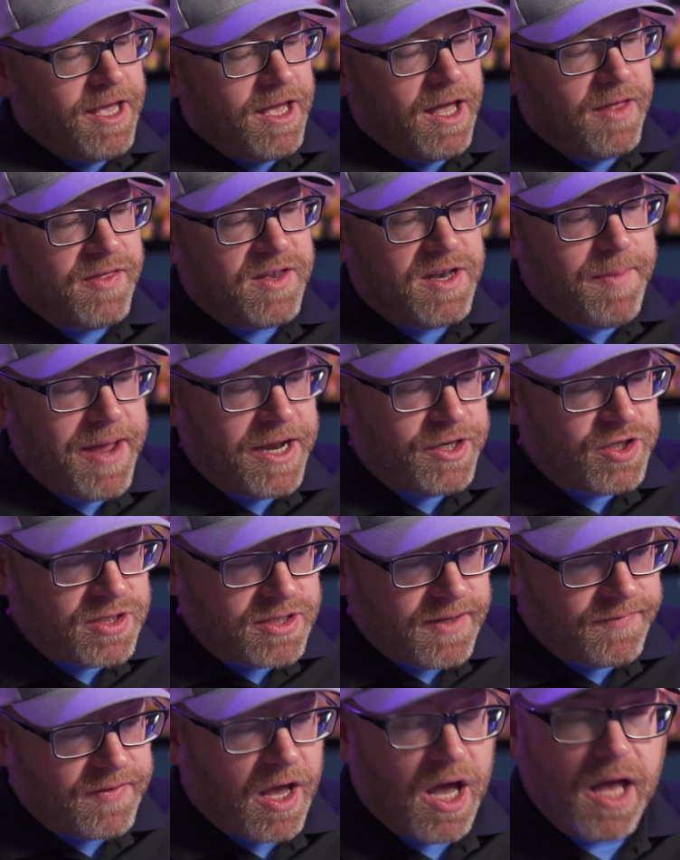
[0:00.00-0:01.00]
The
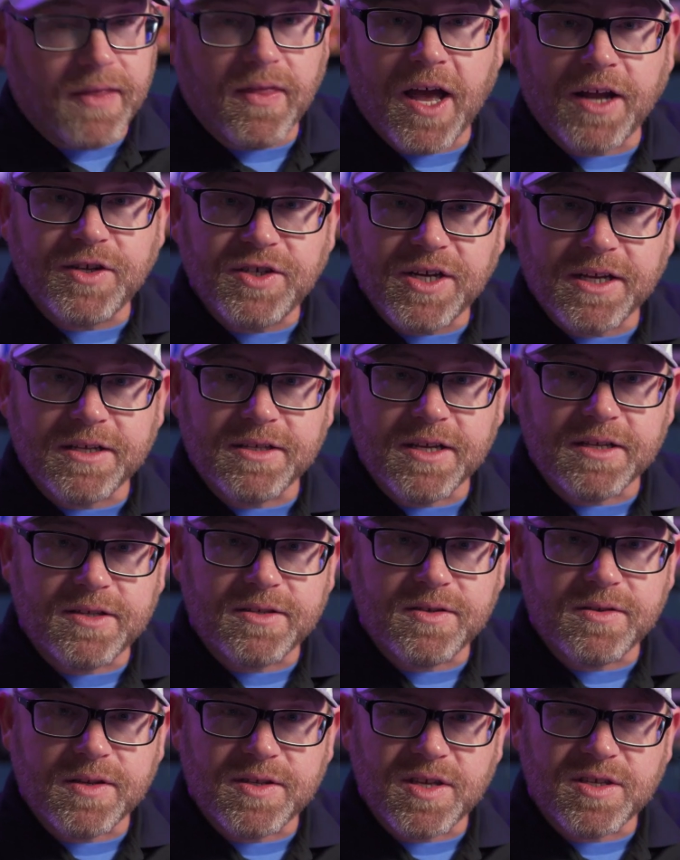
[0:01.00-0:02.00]
dimensions of the OnLogic, because
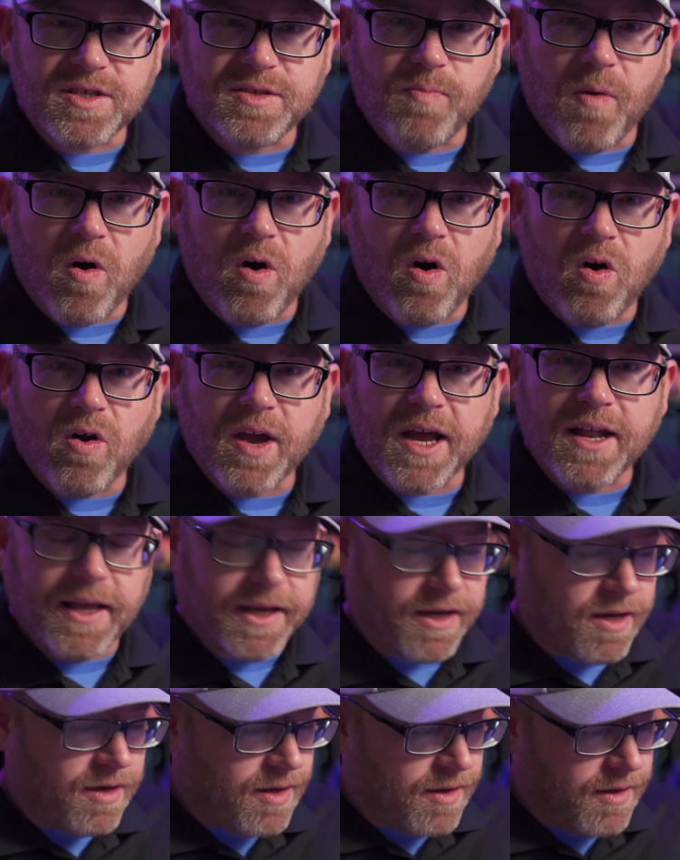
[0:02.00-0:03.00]
it's a small,
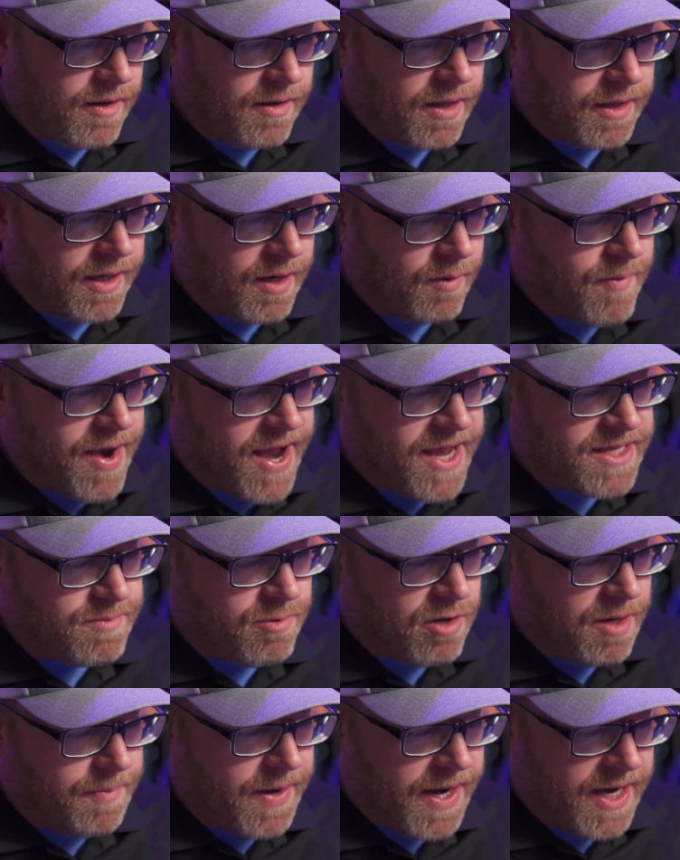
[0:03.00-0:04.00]
kind of like a
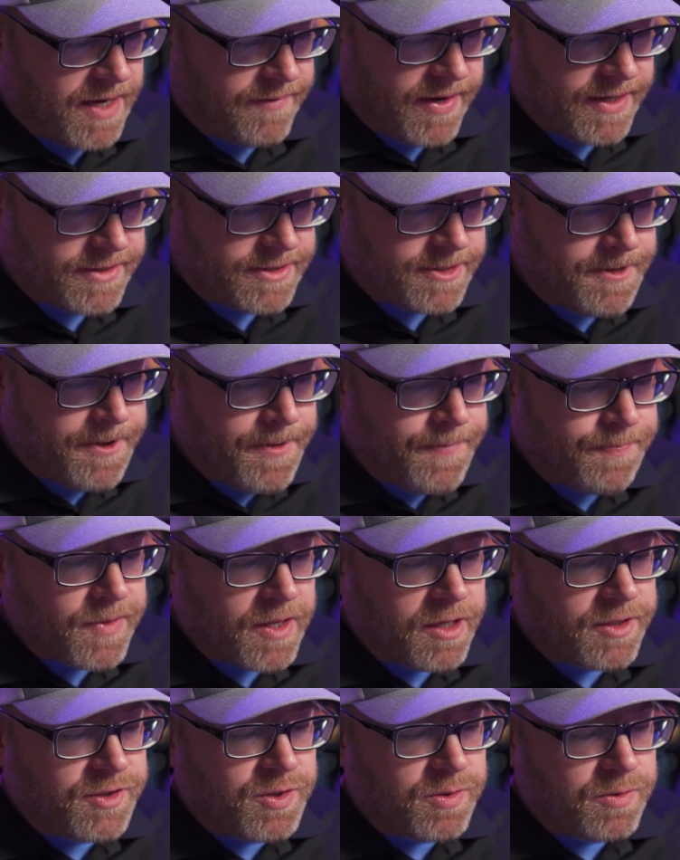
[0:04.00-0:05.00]
Raspberry Pi device,
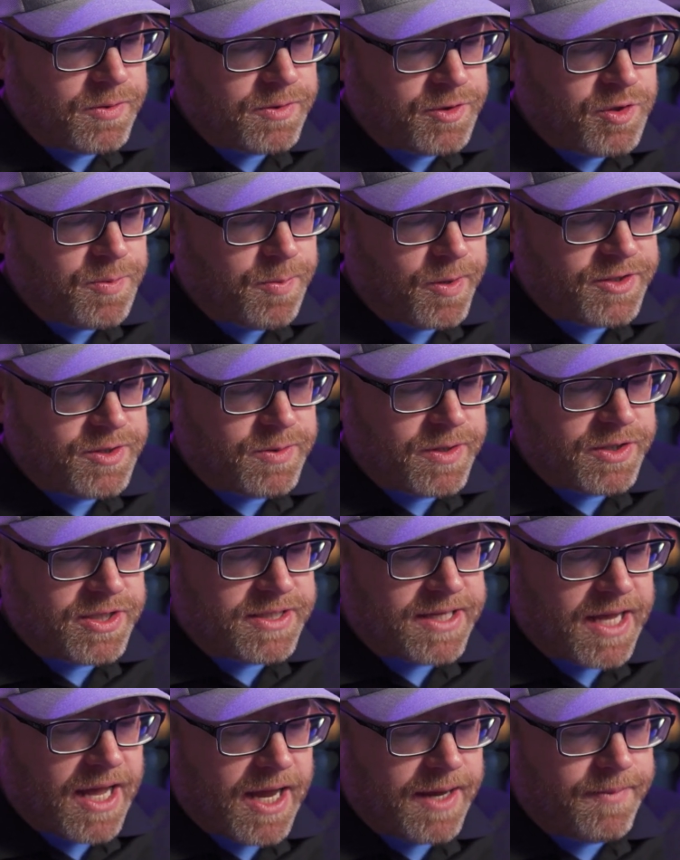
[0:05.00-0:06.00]
2.2
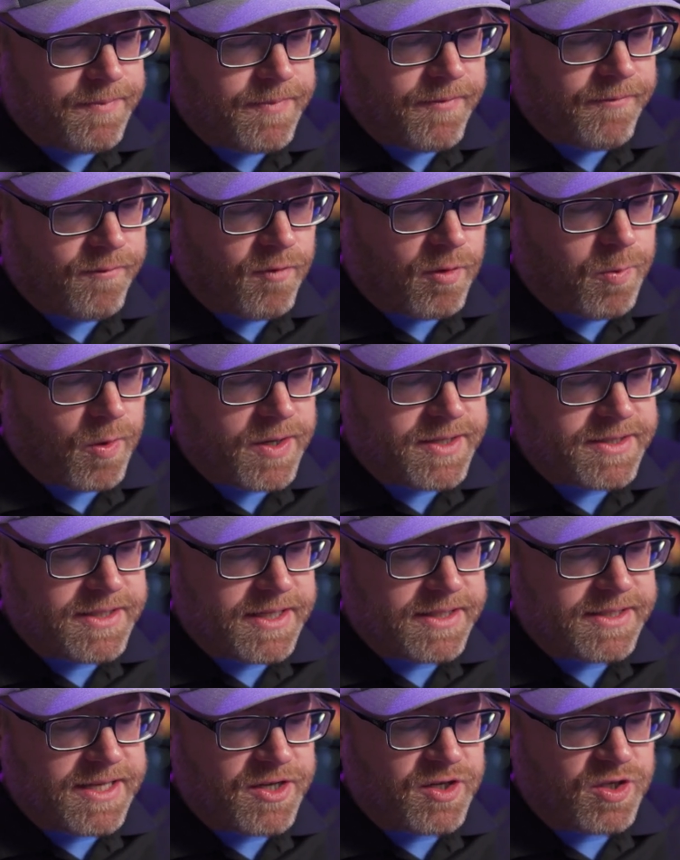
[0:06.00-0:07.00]
inches high,
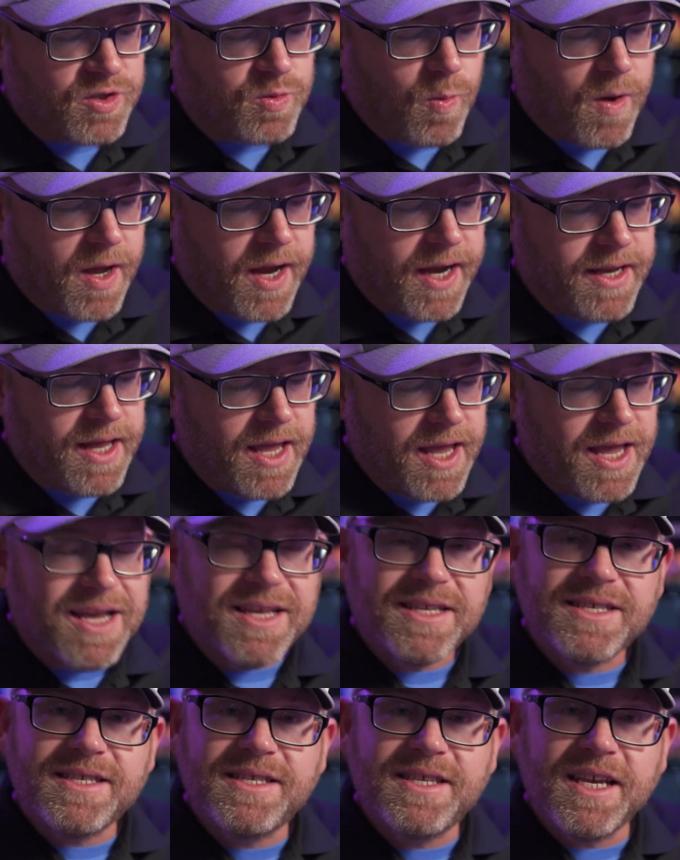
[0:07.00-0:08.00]
4.6 inches wide,
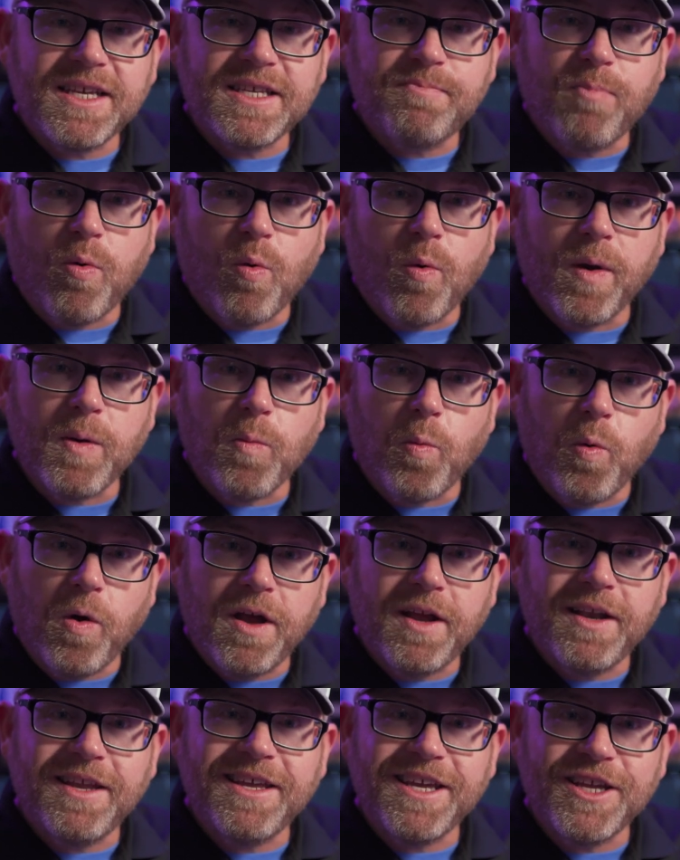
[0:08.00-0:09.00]

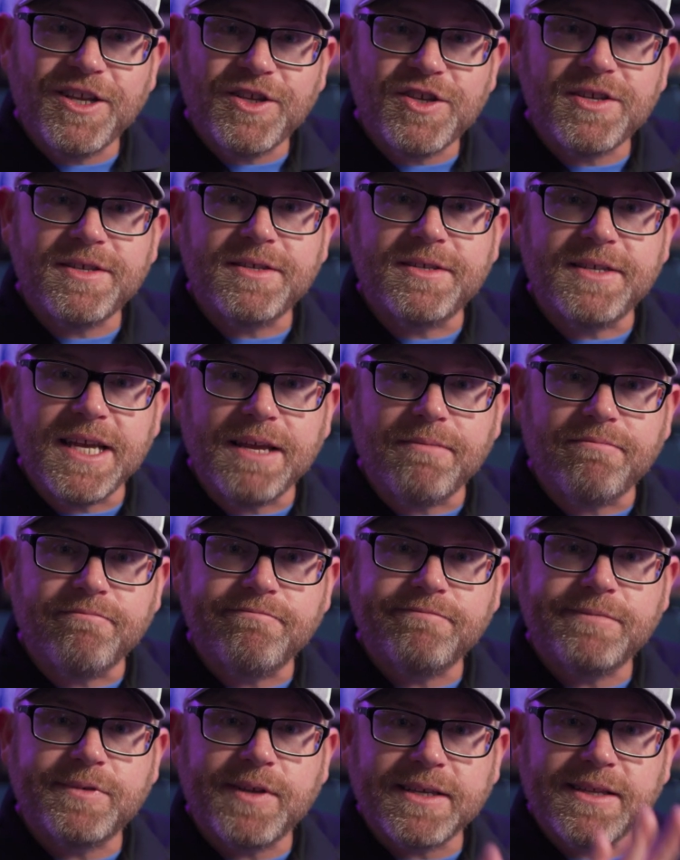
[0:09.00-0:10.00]
6.1 inches deep.
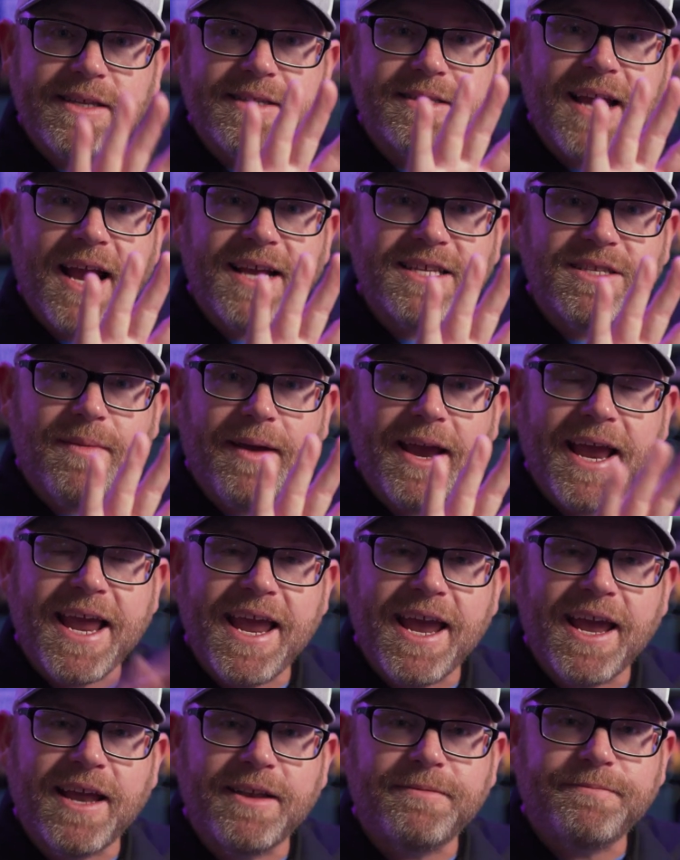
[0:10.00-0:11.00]
It's like the size of my
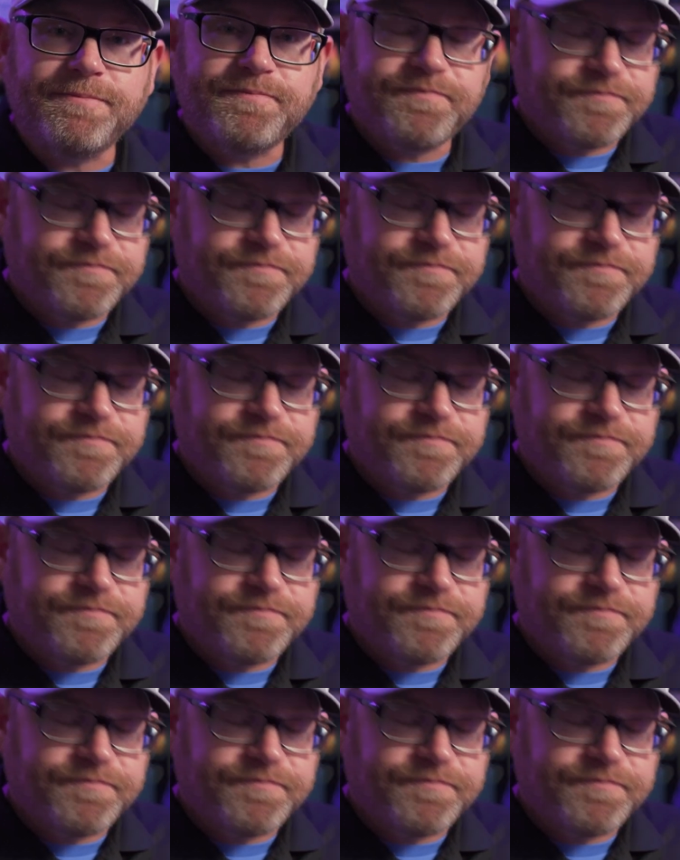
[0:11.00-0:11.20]
hand.